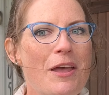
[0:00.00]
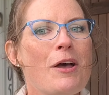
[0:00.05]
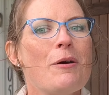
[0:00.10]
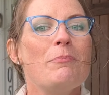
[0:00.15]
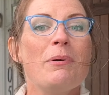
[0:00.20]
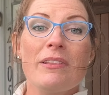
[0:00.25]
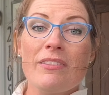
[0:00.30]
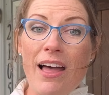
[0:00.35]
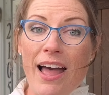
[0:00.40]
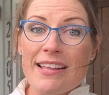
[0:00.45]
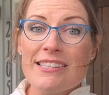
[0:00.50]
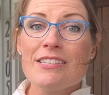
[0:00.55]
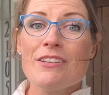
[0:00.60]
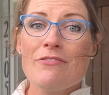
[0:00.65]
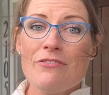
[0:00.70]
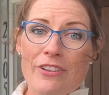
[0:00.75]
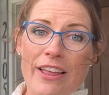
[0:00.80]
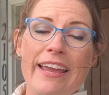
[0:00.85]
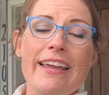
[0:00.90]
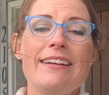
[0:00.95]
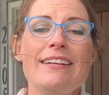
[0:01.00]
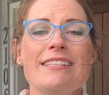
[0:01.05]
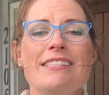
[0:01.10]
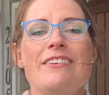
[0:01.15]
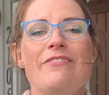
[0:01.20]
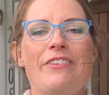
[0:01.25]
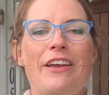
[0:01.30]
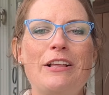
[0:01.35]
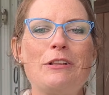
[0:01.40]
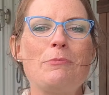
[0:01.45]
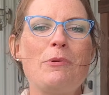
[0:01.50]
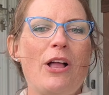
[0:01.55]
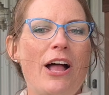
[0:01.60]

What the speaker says: But lots of land is available